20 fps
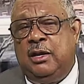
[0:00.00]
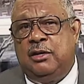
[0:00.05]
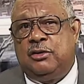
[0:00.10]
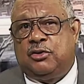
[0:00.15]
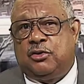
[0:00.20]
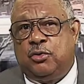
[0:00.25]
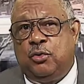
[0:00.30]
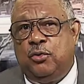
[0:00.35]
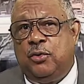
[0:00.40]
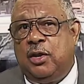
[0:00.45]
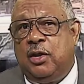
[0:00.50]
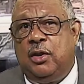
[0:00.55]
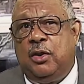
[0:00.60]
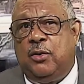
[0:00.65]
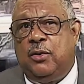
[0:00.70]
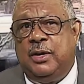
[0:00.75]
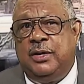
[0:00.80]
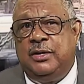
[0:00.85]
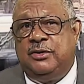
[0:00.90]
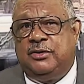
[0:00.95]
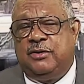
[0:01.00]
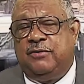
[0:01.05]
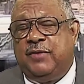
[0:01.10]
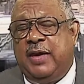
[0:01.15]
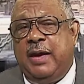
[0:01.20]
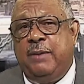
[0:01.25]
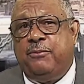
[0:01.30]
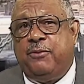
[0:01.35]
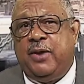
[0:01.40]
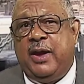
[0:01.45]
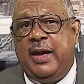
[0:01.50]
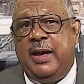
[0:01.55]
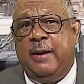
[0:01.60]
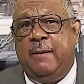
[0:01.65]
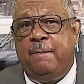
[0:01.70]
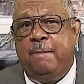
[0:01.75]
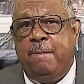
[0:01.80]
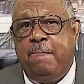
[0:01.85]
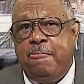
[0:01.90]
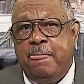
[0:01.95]
is through the loins of
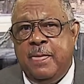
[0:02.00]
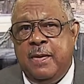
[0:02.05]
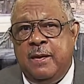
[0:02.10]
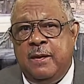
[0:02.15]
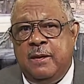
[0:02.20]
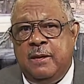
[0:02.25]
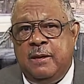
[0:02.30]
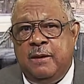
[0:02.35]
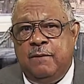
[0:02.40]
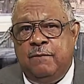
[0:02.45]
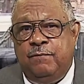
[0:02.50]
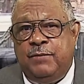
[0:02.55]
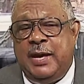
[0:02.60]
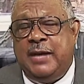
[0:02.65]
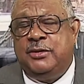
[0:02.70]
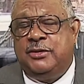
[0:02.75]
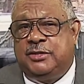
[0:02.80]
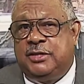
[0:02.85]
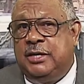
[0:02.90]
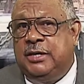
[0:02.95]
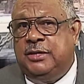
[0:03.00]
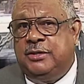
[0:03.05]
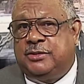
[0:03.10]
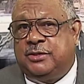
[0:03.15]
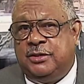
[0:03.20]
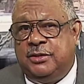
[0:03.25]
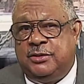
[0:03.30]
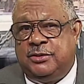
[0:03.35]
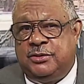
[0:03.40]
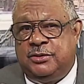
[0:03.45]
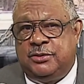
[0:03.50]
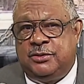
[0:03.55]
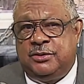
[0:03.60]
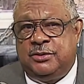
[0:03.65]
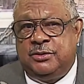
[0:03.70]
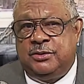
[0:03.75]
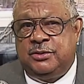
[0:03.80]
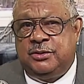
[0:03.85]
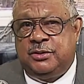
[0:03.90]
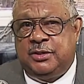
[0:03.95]
Abraham that
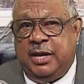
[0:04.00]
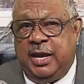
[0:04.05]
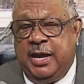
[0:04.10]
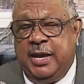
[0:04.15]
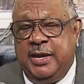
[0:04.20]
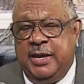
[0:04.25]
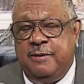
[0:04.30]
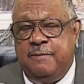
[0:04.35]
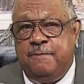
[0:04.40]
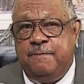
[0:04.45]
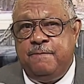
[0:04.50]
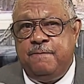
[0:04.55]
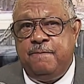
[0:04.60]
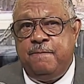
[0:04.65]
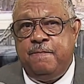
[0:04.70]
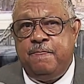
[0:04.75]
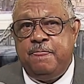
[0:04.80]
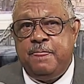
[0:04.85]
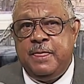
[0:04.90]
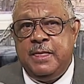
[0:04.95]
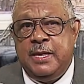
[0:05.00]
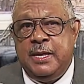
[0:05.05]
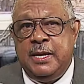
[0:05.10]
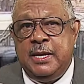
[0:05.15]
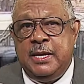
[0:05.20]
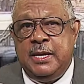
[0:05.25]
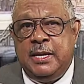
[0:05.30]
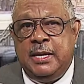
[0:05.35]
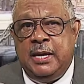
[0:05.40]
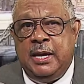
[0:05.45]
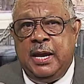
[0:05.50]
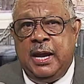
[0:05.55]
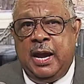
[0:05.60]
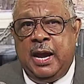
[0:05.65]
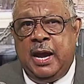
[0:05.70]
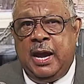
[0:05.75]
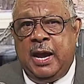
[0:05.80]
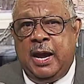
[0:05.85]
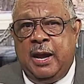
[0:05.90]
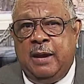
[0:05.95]
Jesus came.
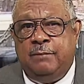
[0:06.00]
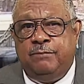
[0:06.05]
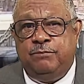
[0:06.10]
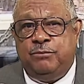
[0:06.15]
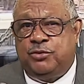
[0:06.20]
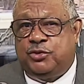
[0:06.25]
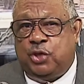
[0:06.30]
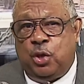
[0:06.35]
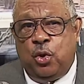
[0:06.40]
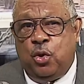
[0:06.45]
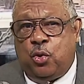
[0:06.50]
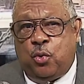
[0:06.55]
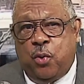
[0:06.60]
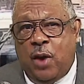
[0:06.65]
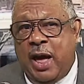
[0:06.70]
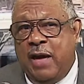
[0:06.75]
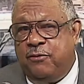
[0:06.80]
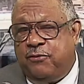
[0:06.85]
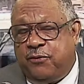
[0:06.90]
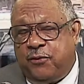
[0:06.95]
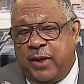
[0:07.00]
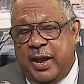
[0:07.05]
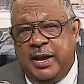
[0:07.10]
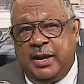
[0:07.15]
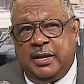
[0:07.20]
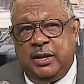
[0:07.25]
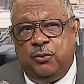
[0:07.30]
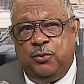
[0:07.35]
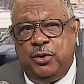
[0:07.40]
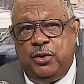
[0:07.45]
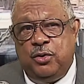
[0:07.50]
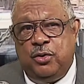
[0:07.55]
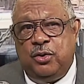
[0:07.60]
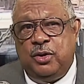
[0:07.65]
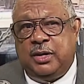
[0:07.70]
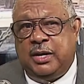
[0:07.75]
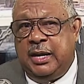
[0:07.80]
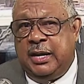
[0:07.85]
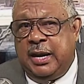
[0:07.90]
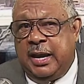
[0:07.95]
Uh, so, quite frankly, when you
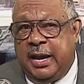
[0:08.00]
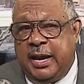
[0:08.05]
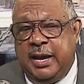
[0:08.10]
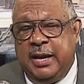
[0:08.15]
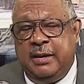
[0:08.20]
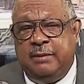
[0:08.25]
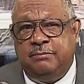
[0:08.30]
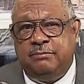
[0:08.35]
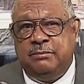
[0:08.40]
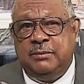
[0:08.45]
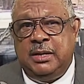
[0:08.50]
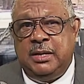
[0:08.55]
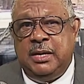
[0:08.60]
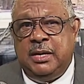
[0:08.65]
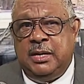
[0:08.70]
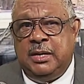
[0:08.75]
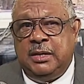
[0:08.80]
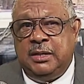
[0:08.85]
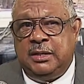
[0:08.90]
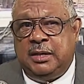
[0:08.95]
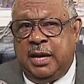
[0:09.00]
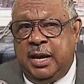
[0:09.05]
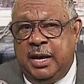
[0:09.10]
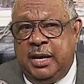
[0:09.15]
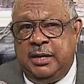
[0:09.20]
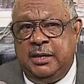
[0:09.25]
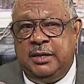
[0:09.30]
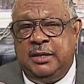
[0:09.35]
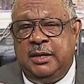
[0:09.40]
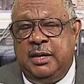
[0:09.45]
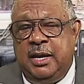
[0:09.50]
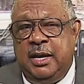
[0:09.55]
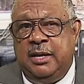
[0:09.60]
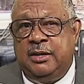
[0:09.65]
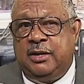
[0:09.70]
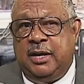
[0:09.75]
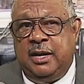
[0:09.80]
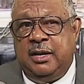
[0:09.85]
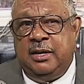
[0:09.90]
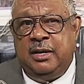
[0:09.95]
look at Ham, Cain, and
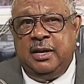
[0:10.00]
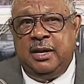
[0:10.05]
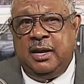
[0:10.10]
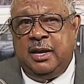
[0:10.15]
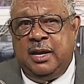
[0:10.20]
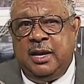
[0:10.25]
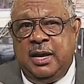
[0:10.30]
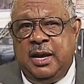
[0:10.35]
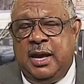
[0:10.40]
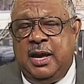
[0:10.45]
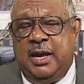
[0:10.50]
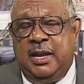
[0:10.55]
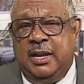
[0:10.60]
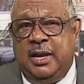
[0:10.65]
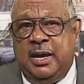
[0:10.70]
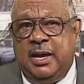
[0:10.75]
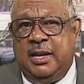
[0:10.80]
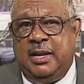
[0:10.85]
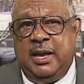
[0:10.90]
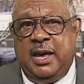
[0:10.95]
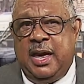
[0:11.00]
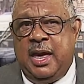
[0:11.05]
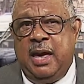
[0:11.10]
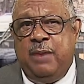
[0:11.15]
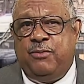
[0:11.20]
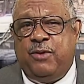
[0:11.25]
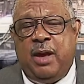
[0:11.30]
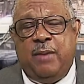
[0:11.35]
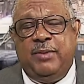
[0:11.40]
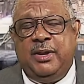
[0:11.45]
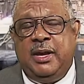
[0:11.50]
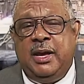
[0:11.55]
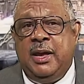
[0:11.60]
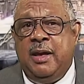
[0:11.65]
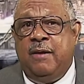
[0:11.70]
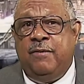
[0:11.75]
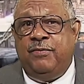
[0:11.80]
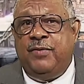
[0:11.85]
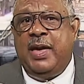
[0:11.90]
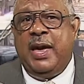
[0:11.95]
and, uh, and, Abraham,
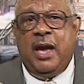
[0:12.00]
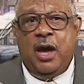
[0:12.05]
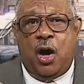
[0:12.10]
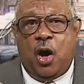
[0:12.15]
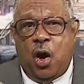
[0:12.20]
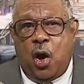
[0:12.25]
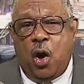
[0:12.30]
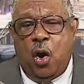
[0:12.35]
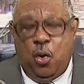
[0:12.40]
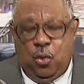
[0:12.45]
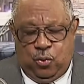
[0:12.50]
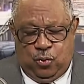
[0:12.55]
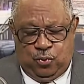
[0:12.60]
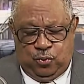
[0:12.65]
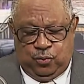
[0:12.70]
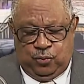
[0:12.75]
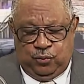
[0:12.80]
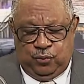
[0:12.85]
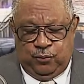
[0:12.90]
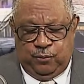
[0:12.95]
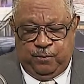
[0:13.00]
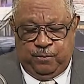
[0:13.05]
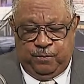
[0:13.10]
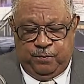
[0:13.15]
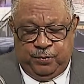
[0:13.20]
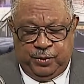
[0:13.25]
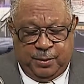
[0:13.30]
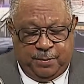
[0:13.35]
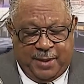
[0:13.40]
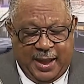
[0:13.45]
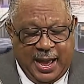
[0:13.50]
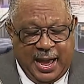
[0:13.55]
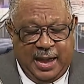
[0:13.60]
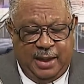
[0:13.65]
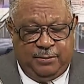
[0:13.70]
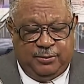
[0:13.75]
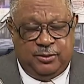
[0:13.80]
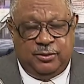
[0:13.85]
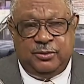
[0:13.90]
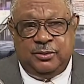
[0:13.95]
they own the
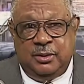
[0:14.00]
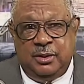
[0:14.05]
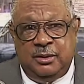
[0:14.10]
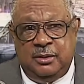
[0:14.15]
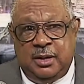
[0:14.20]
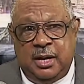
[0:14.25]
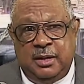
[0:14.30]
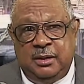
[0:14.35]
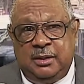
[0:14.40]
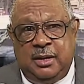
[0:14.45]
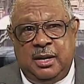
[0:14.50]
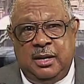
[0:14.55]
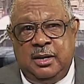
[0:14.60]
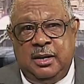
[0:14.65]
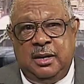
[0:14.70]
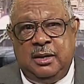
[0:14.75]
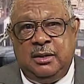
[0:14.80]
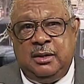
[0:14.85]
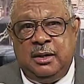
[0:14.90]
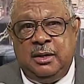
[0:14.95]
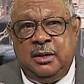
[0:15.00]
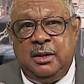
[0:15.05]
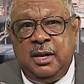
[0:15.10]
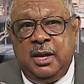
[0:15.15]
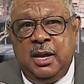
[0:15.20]
Bible. They, it, it,